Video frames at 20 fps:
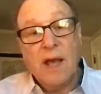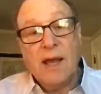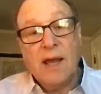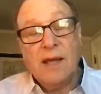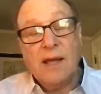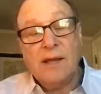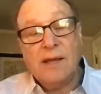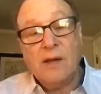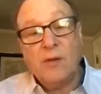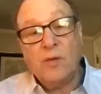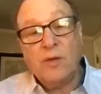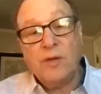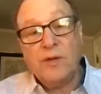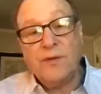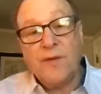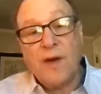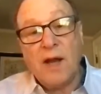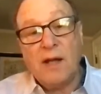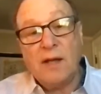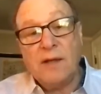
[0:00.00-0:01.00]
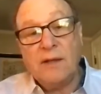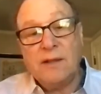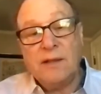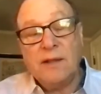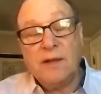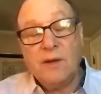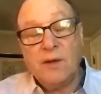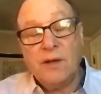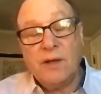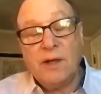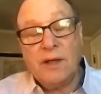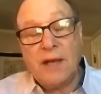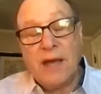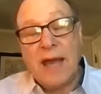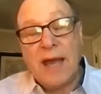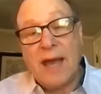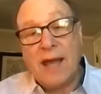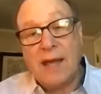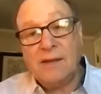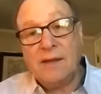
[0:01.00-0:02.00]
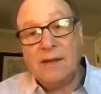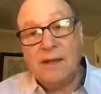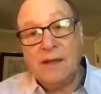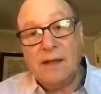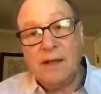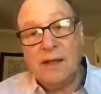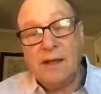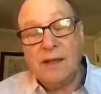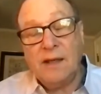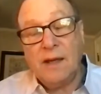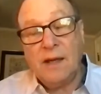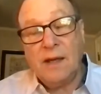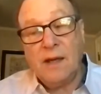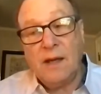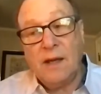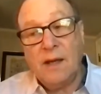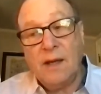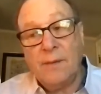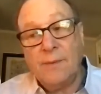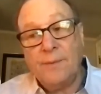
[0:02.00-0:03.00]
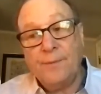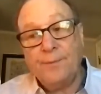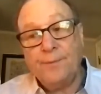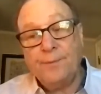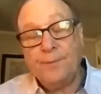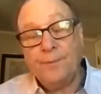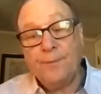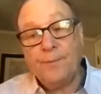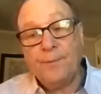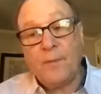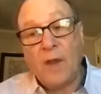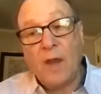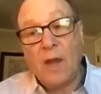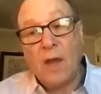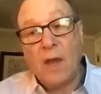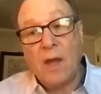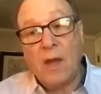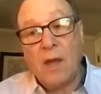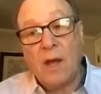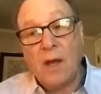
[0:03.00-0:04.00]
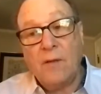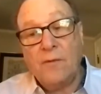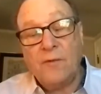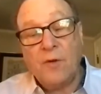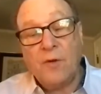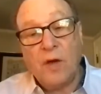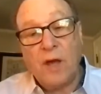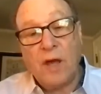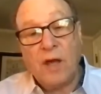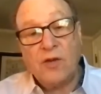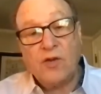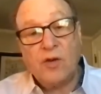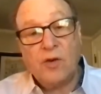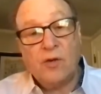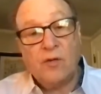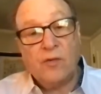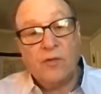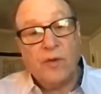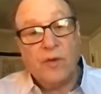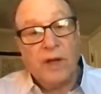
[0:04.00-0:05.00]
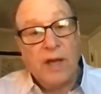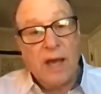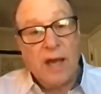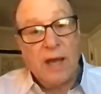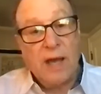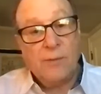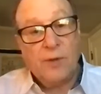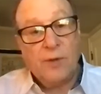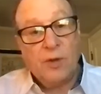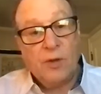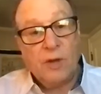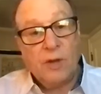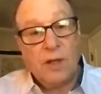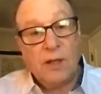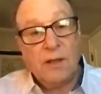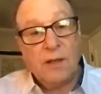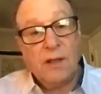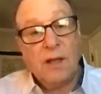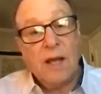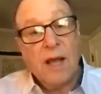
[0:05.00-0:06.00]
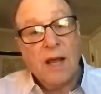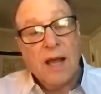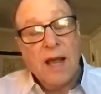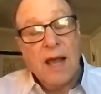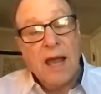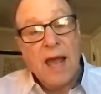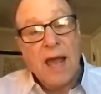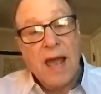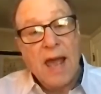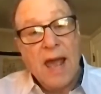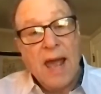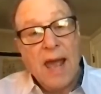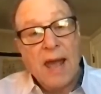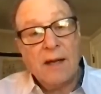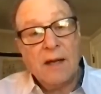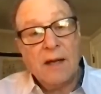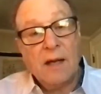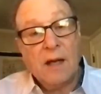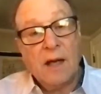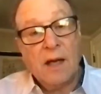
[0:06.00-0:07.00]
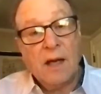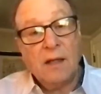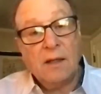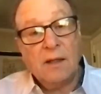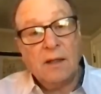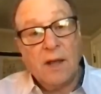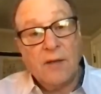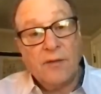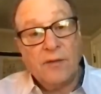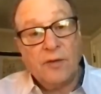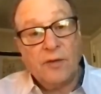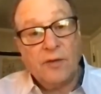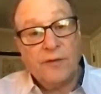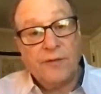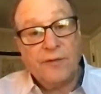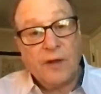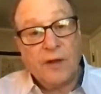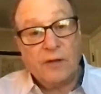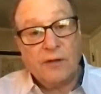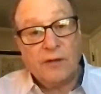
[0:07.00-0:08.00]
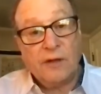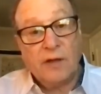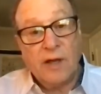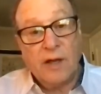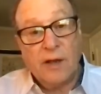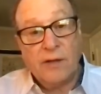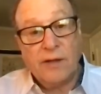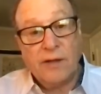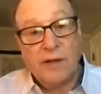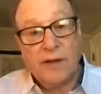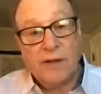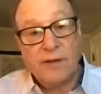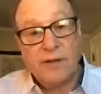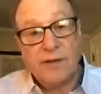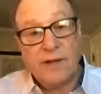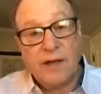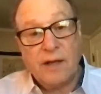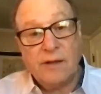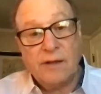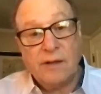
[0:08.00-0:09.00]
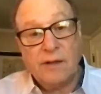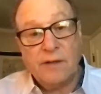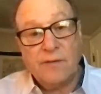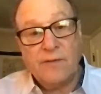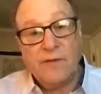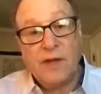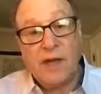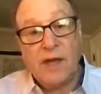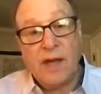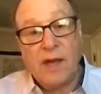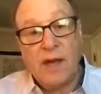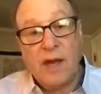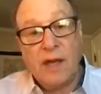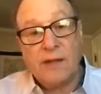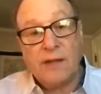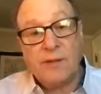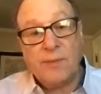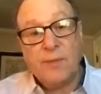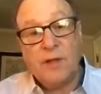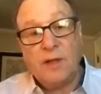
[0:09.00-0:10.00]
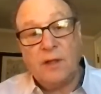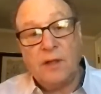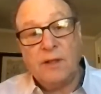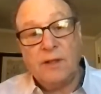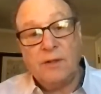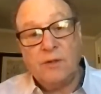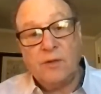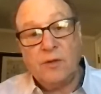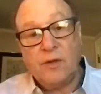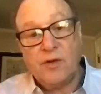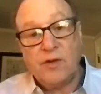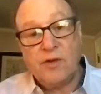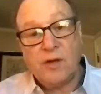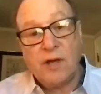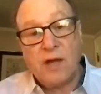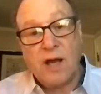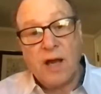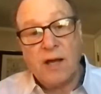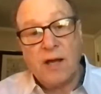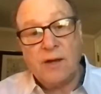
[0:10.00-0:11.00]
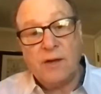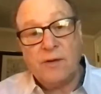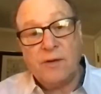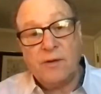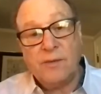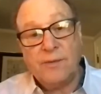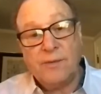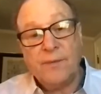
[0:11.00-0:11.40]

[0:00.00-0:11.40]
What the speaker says: And then was volunteering at the vocational rehab unit at Lovell Federal Healthcare Center, the VA hospital in North Chicago,